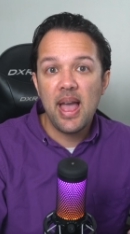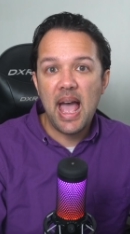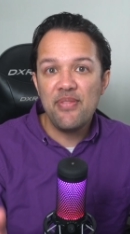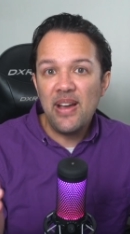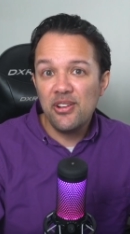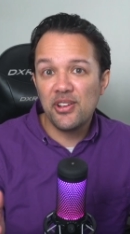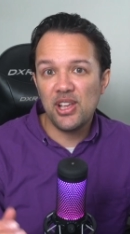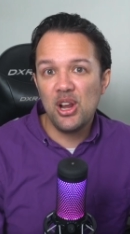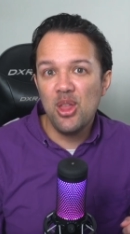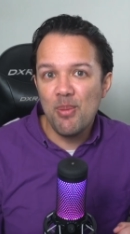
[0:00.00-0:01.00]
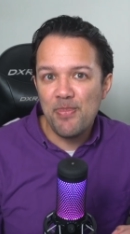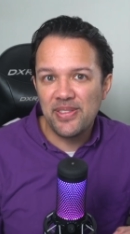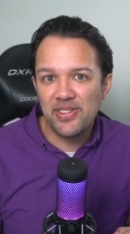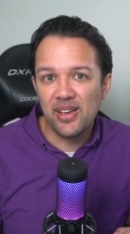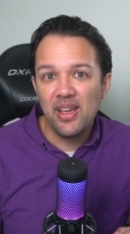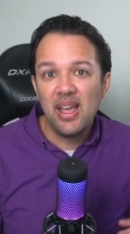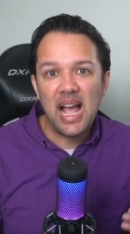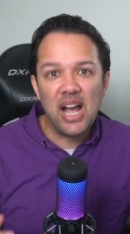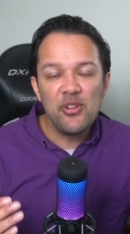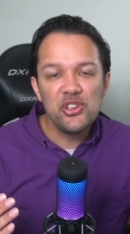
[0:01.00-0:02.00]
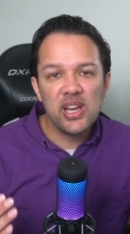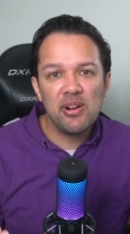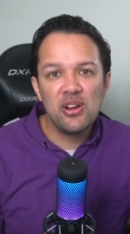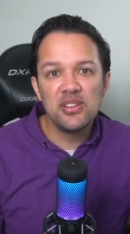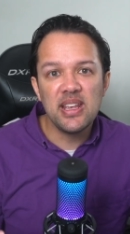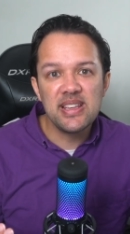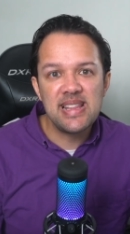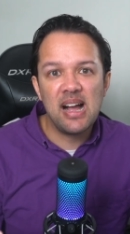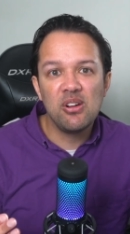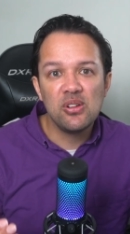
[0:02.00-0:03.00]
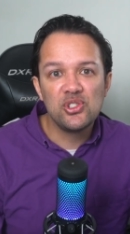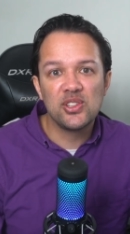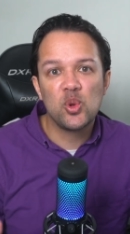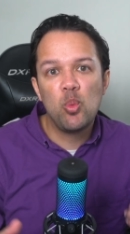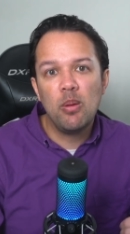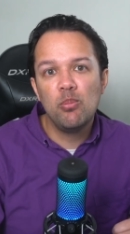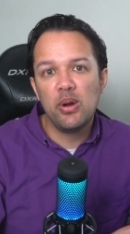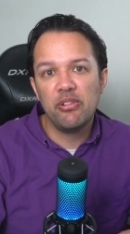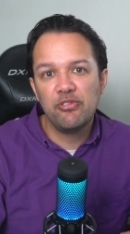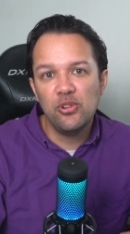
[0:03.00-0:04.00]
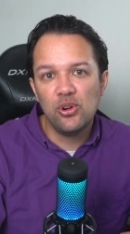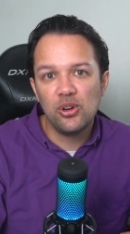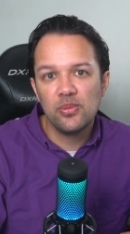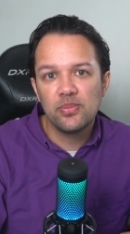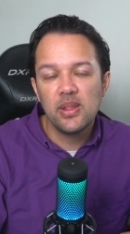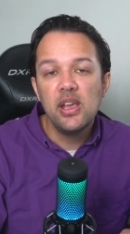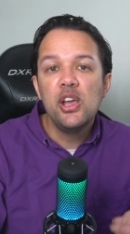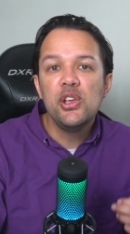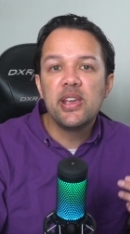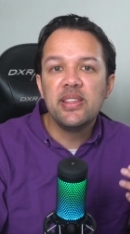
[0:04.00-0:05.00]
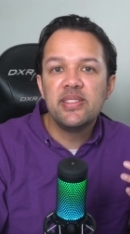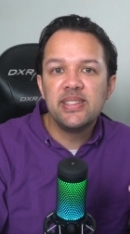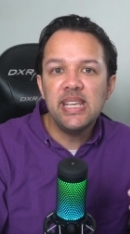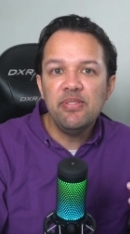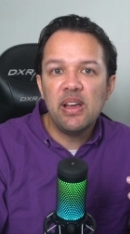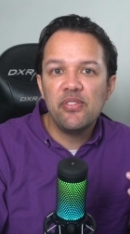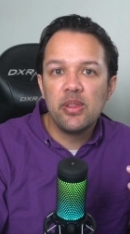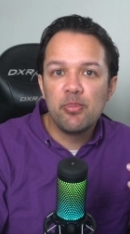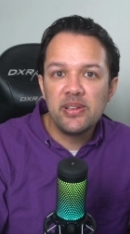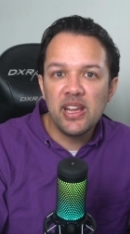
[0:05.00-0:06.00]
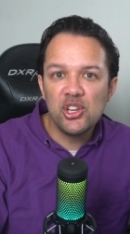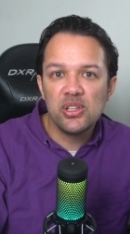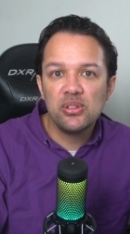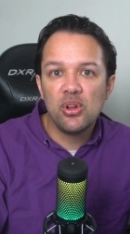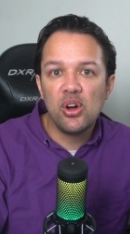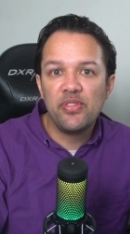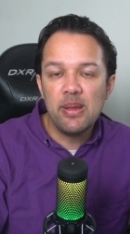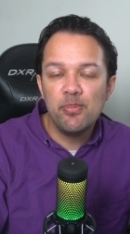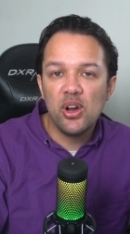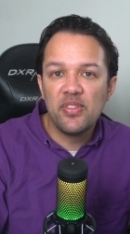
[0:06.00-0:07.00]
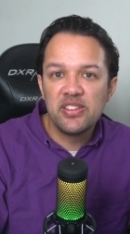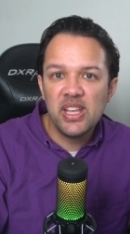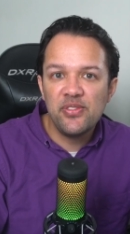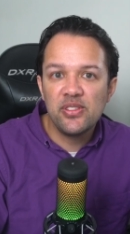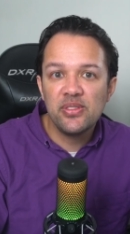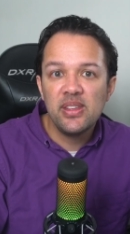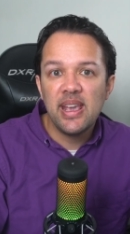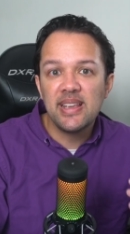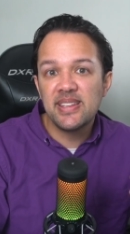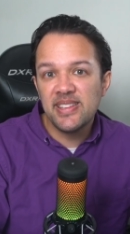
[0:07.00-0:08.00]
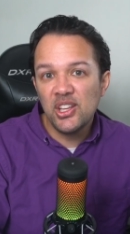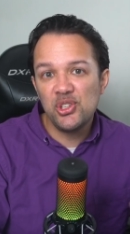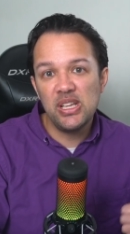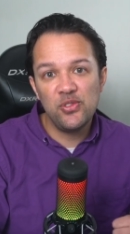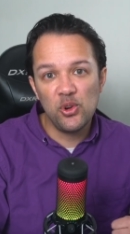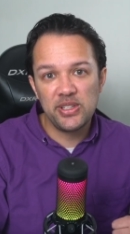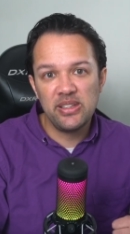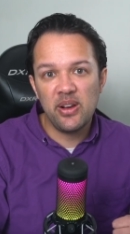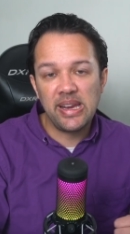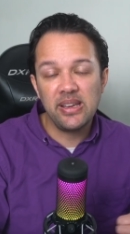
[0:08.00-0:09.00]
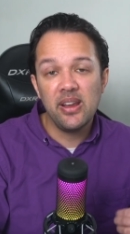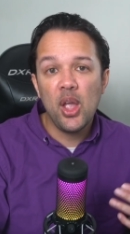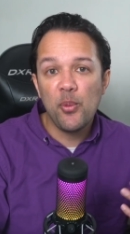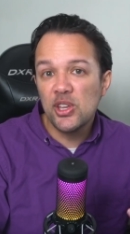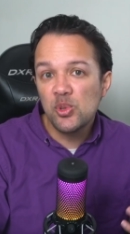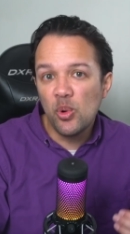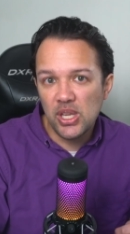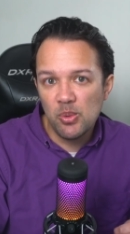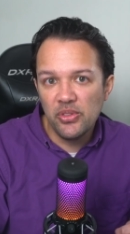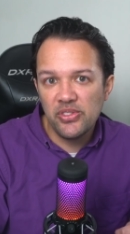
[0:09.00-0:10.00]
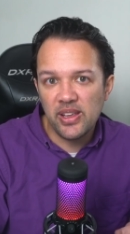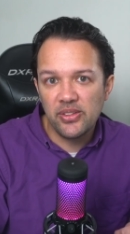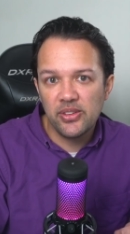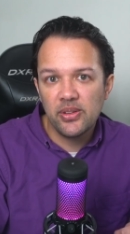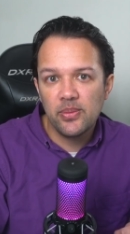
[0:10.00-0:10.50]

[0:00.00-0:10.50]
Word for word: And that looks a lot better. Average error loss is now just one point four. You can see that the prediction of the input of a seven is essentially forty-nine, which is what you wanted.